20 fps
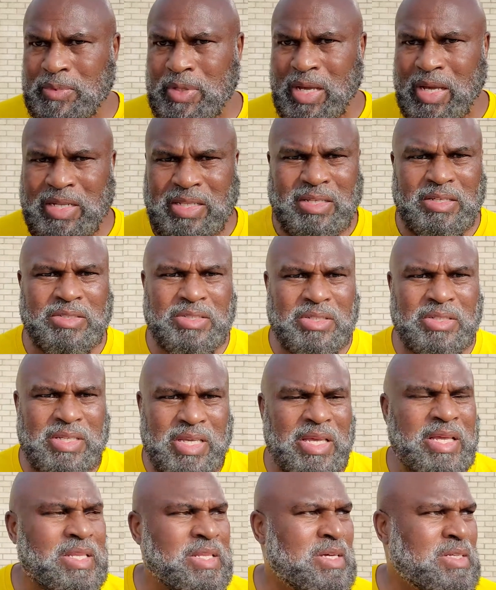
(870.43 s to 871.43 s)
And this
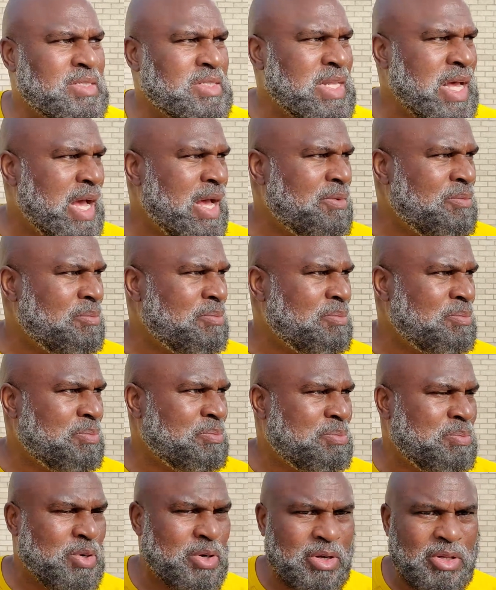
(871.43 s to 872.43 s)
again does not
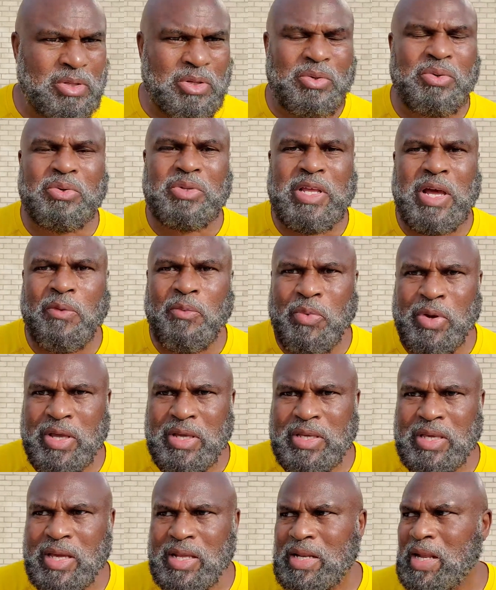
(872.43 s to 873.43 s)
preclude that we
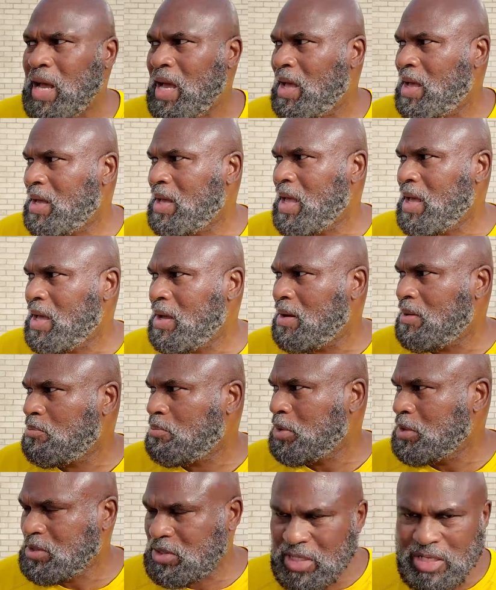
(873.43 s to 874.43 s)
cannot
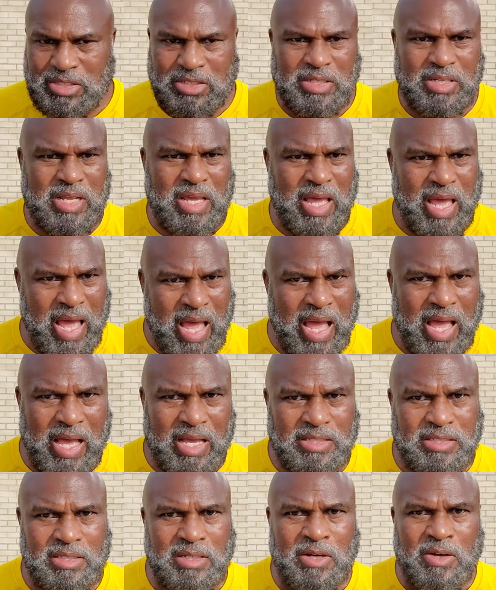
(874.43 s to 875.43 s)
petition and
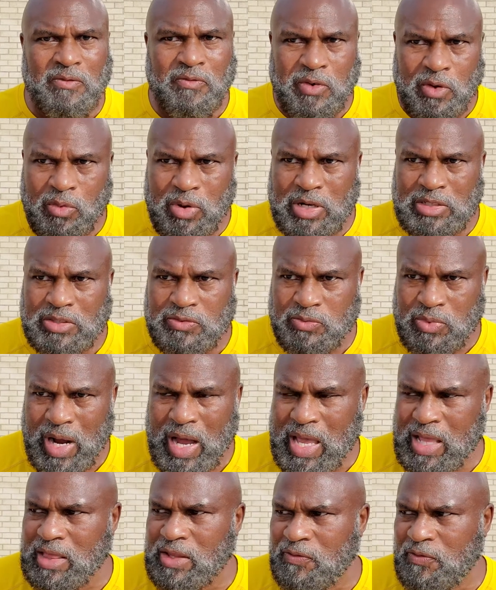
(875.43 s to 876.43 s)
ask for what's
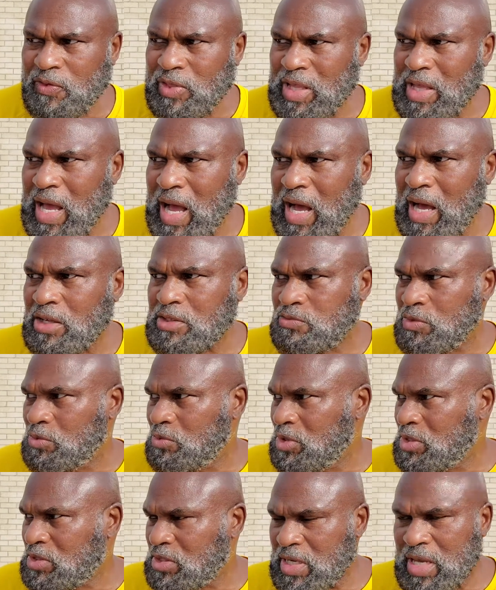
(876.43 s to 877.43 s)
rightfully ours when
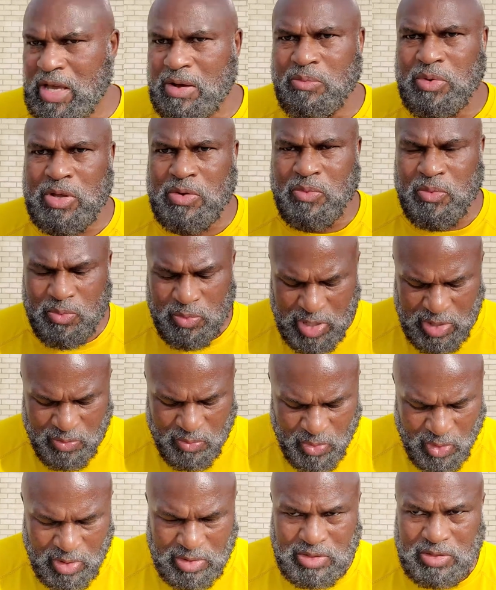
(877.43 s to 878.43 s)
we're saying we, we
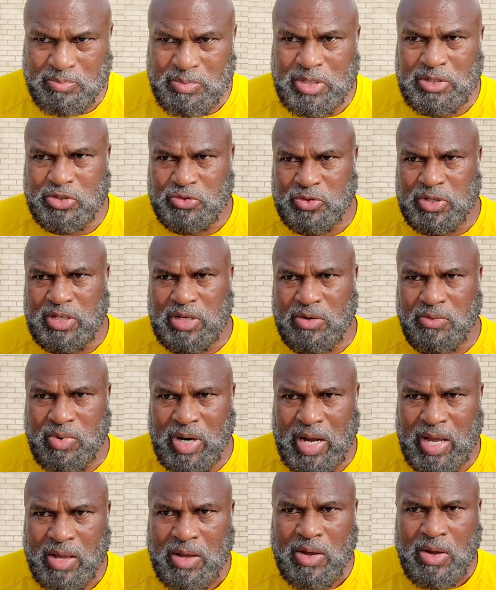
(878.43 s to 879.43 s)
want to be treated
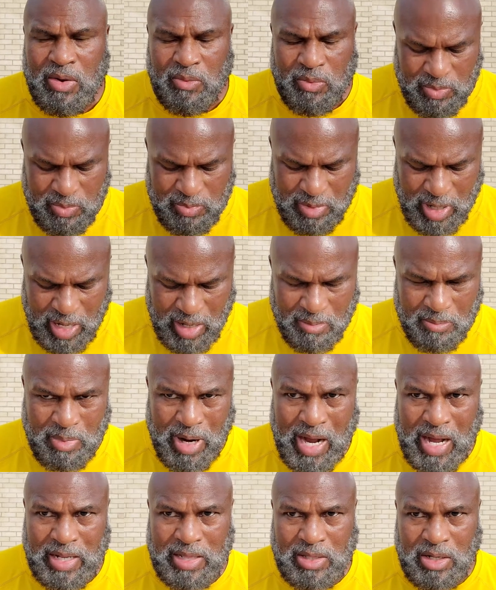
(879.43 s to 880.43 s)
right uh,
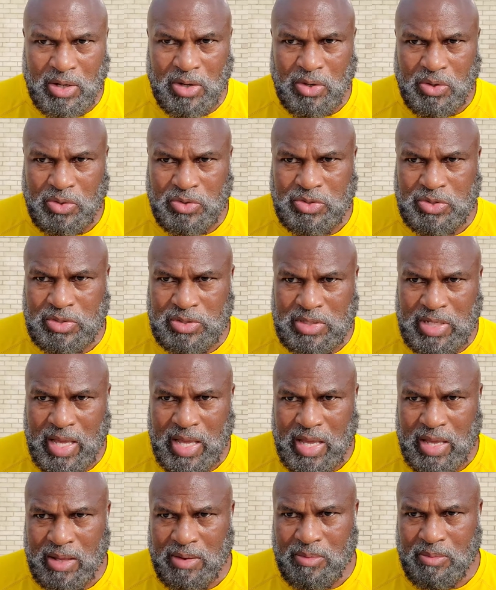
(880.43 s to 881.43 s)
by those
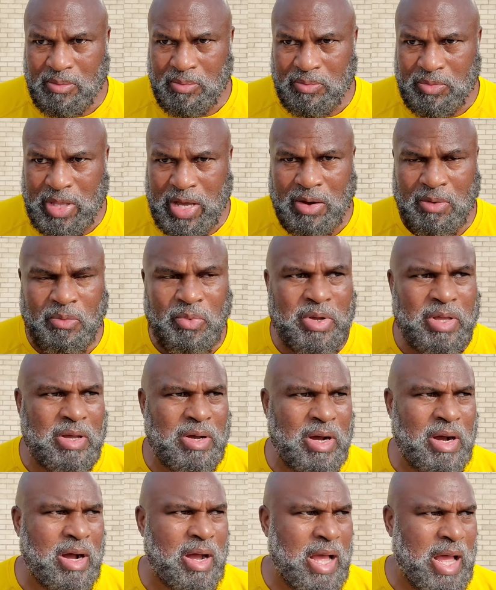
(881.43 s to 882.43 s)
that that we
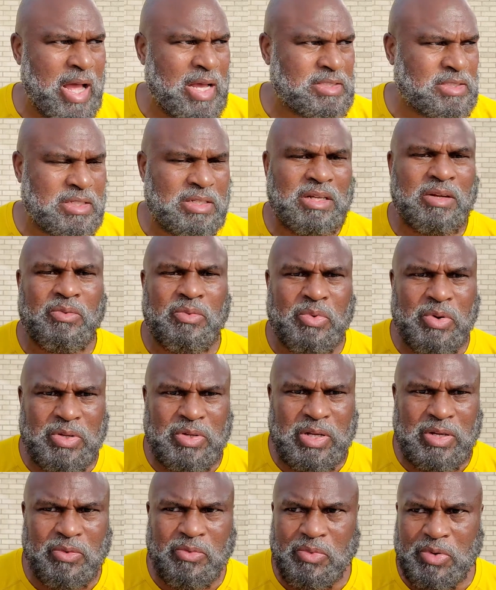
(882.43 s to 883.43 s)
are asking a, re
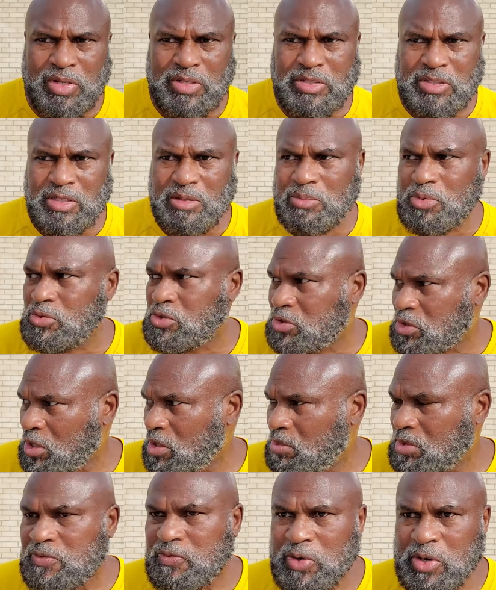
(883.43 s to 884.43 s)
the reasonable
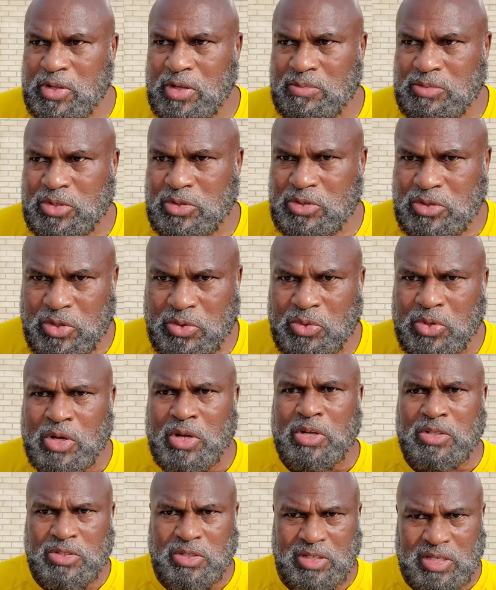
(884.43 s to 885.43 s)
service for them to do
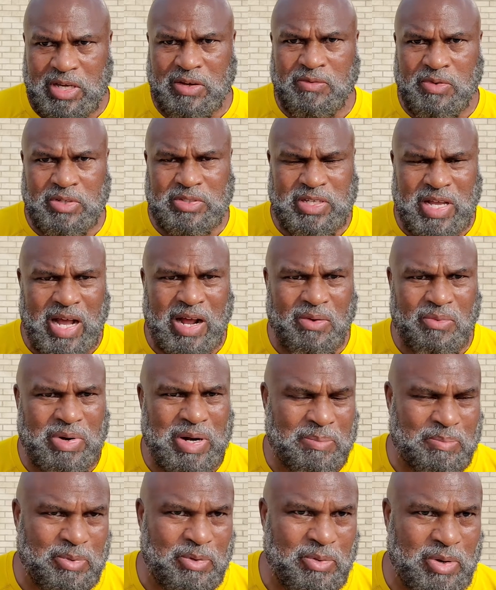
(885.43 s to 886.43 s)
to give us our
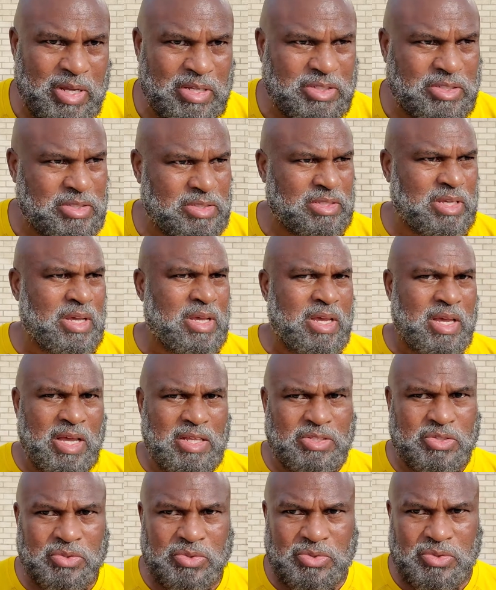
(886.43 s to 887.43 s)
reparations
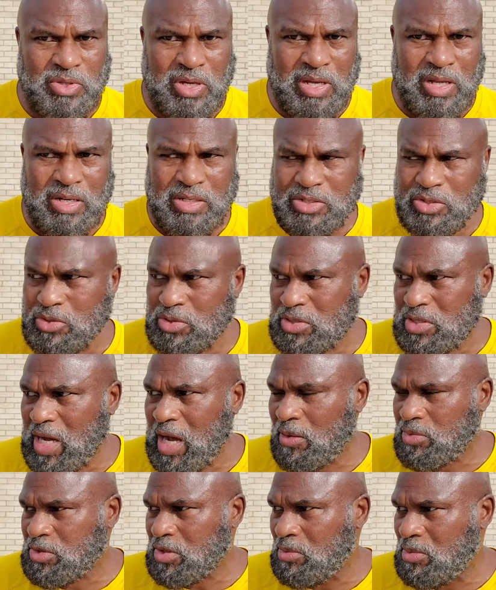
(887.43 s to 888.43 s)
and to and to
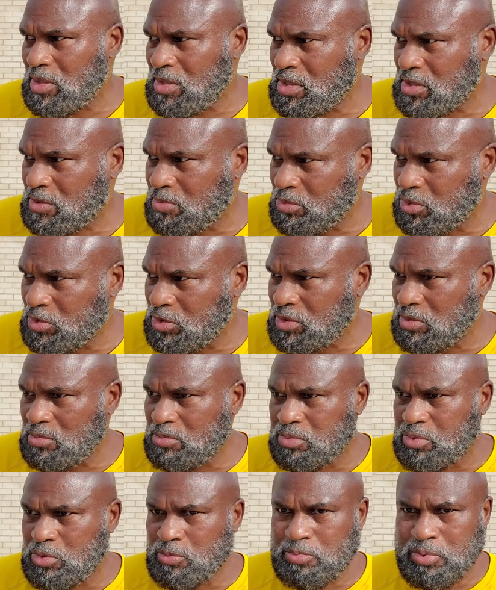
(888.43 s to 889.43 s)
stop some of this br
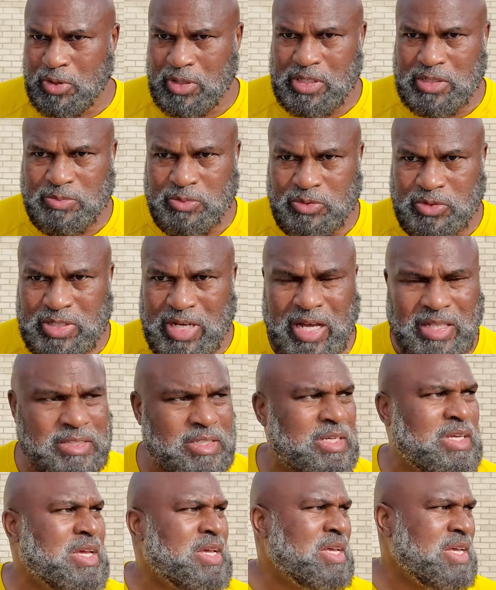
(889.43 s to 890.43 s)
br police
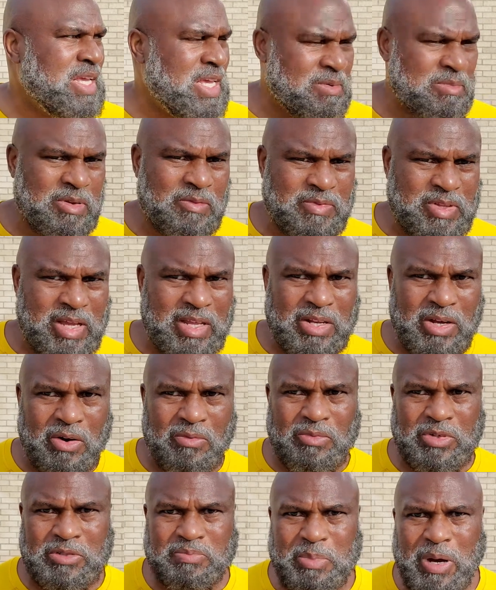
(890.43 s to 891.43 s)
brutality even if they
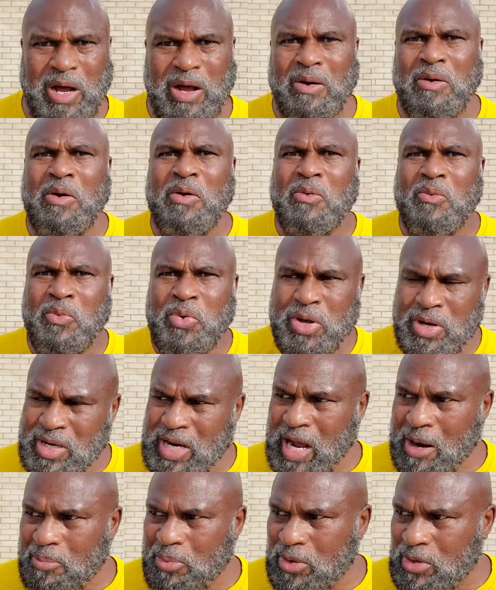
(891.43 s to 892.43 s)
don't respond we're
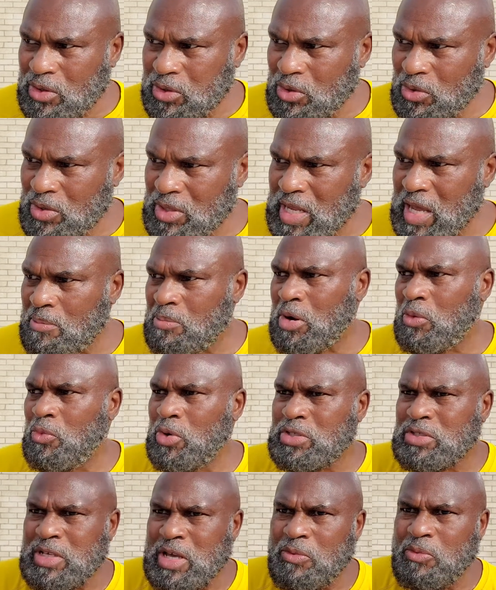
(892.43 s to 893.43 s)
not precluding that but
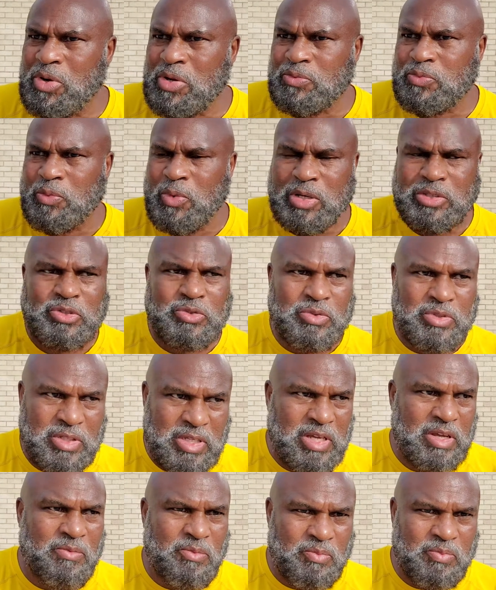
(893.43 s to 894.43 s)
we said when once you
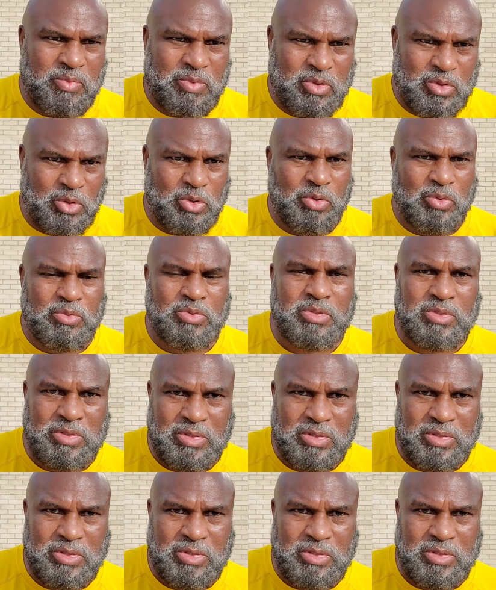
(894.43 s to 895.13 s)
get through